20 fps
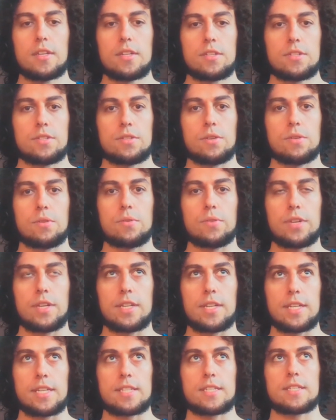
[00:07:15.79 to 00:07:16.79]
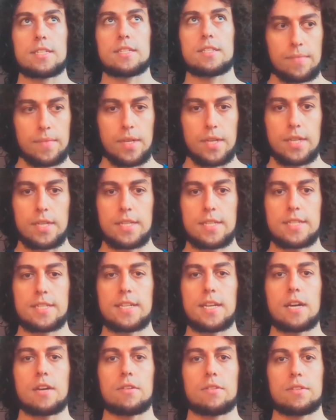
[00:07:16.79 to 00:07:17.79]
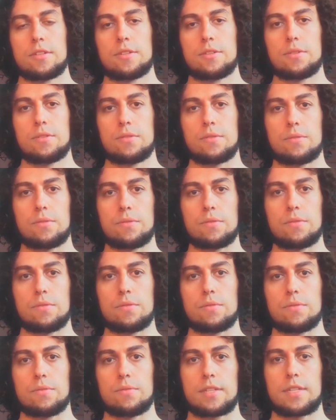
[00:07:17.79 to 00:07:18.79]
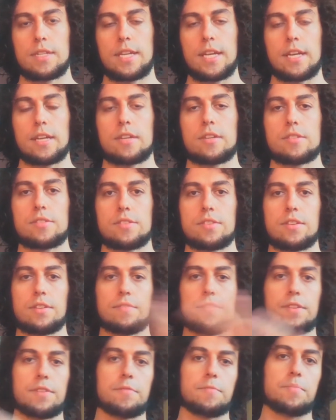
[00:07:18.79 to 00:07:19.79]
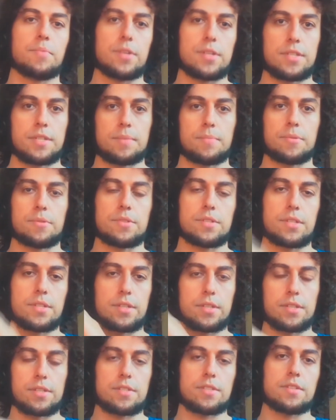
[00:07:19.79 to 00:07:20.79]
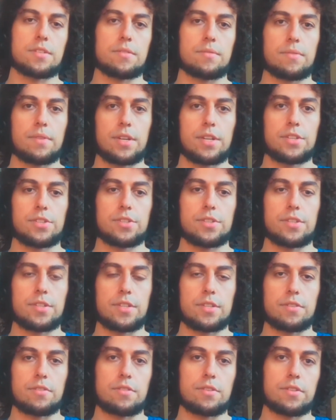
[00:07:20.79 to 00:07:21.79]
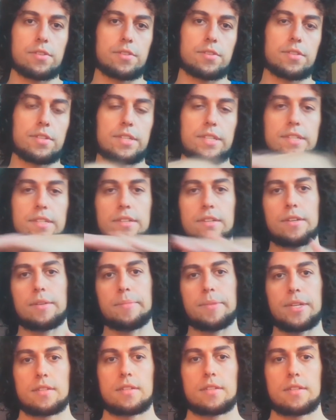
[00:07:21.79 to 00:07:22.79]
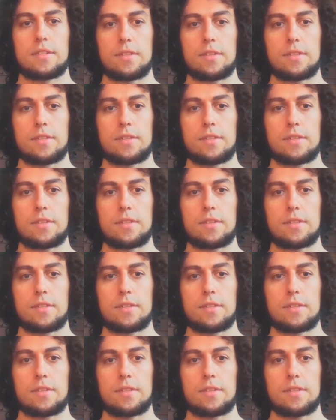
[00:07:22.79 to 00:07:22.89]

So it isn't unsound to take conservative principles into consideration in order to determine,